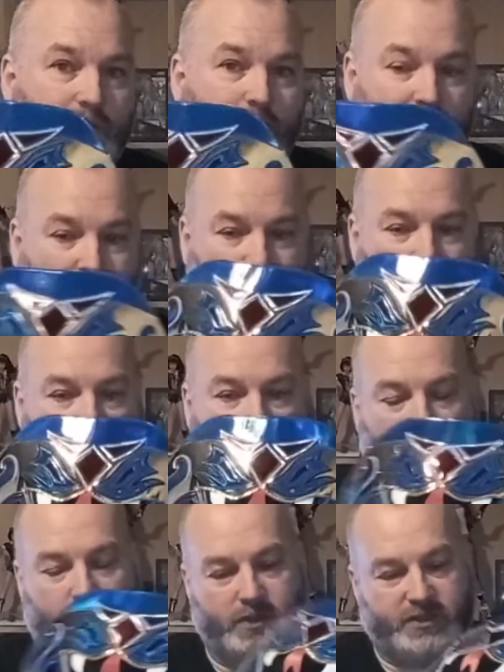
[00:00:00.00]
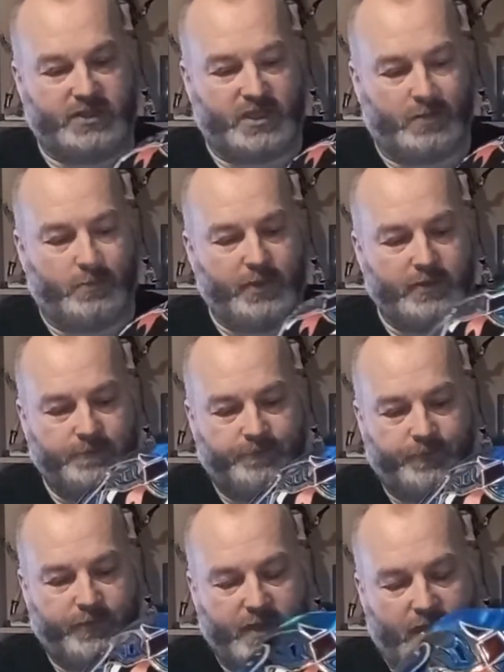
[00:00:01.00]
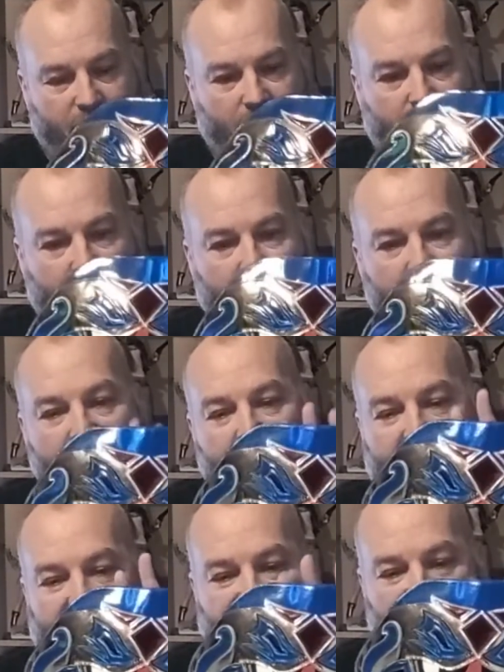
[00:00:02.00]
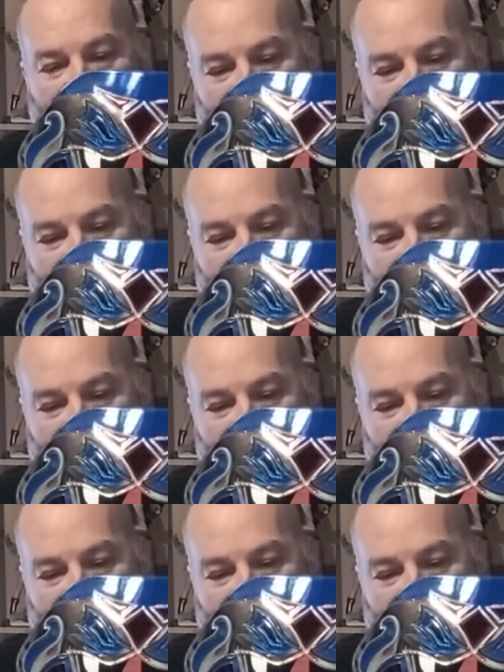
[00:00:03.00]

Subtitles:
below to Closet Champion. If you're a